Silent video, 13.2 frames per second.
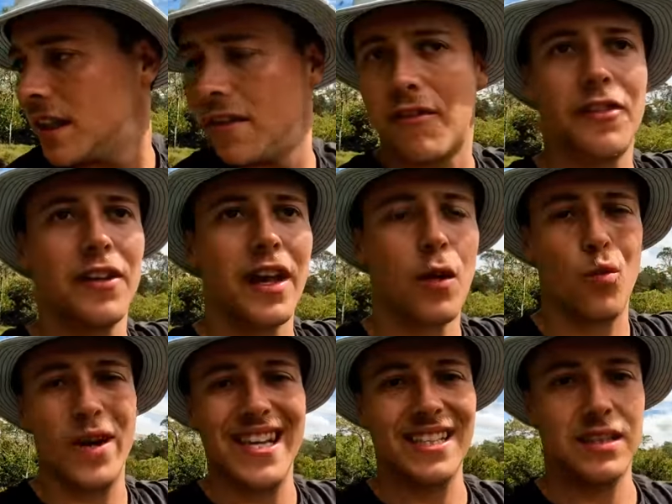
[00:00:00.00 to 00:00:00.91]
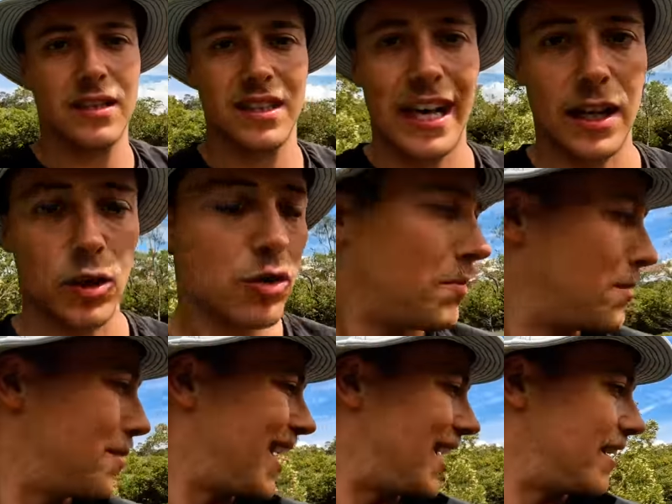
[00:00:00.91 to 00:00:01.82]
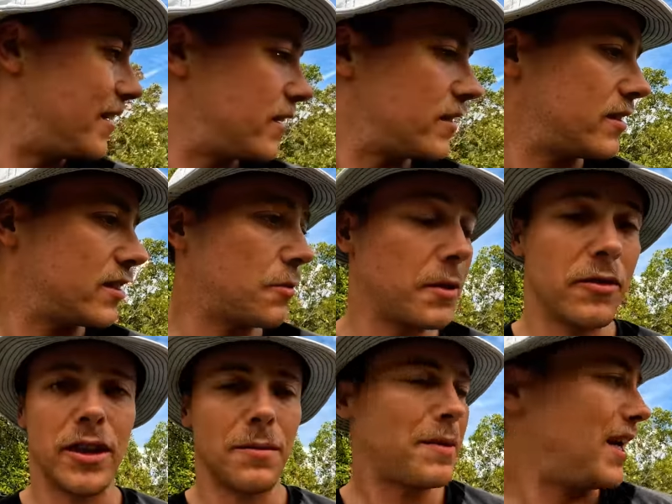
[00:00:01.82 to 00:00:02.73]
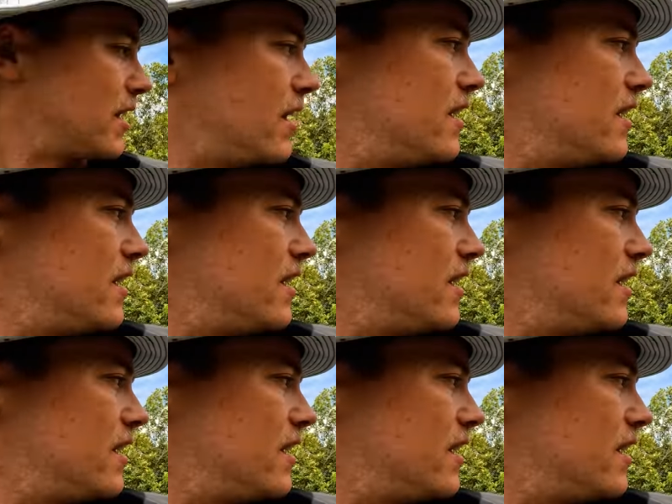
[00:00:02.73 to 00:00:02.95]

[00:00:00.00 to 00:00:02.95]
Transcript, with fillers: And feel that wind, that could be bad could be really bad,